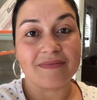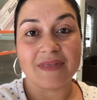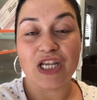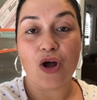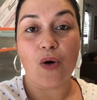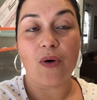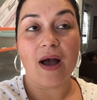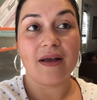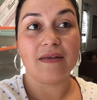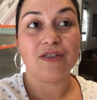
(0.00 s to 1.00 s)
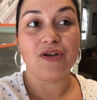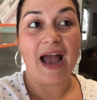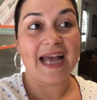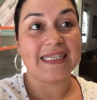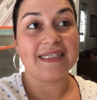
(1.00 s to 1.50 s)
you know, you
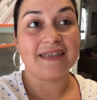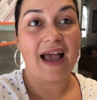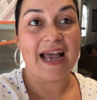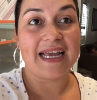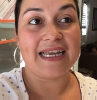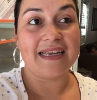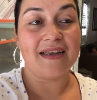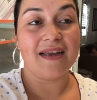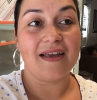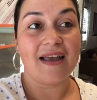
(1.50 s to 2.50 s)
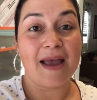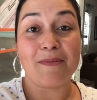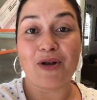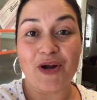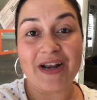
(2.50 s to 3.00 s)
guys, I
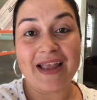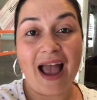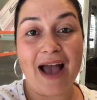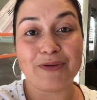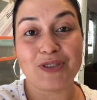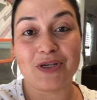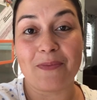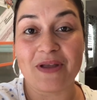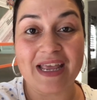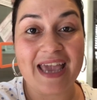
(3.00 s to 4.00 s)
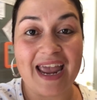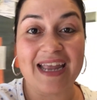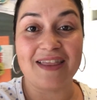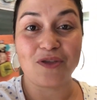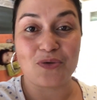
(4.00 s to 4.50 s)
am learning how to
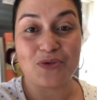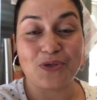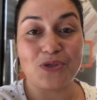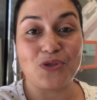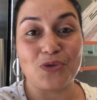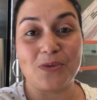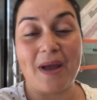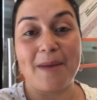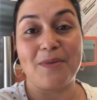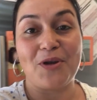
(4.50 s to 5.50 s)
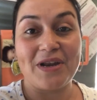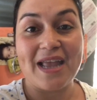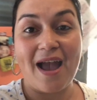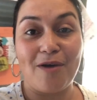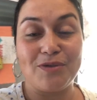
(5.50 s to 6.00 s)
communicate through YouTube. I'm
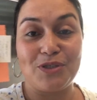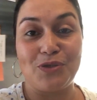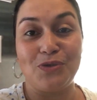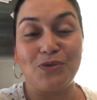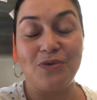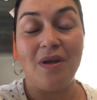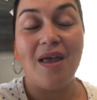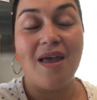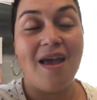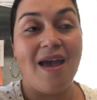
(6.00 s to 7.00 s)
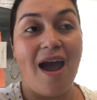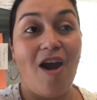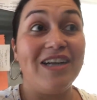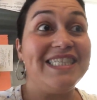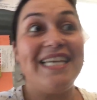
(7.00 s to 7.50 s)
learning how to
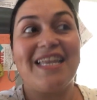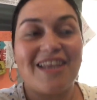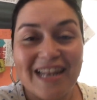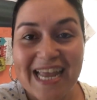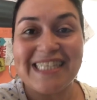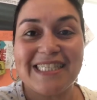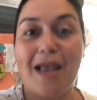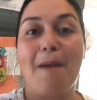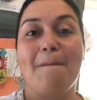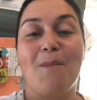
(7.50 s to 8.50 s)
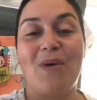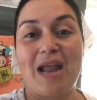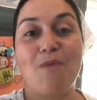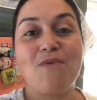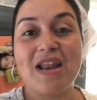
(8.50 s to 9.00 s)
articulate what
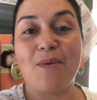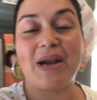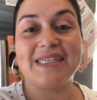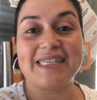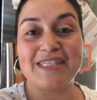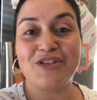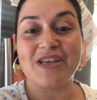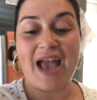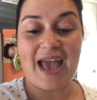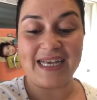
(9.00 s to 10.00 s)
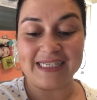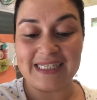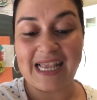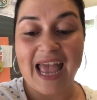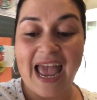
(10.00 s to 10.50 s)
I really want to say to you
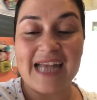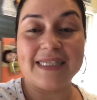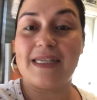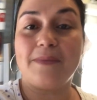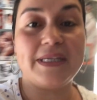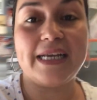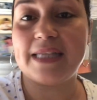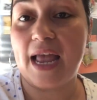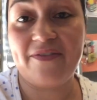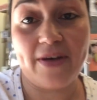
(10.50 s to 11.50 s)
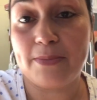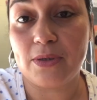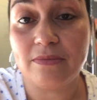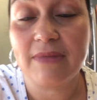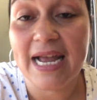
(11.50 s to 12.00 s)
guys, and sometimes I
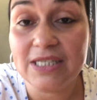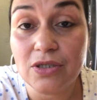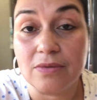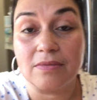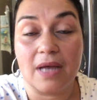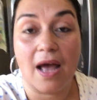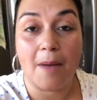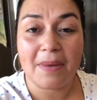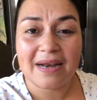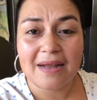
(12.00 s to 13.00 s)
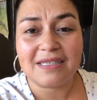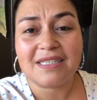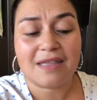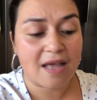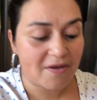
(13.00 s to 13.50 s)
fumble. I do. And I
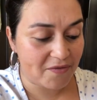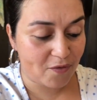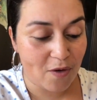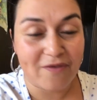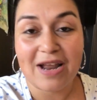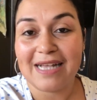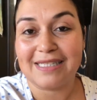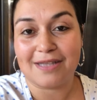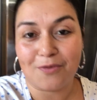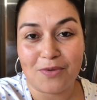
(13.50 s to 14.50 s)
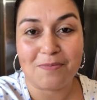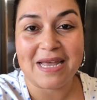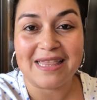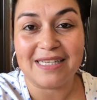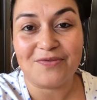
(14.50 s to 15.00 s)
just love whoever has stuck with
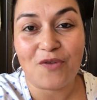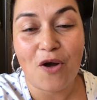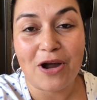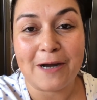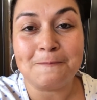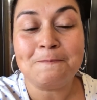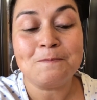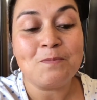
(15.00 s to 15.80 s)
me this far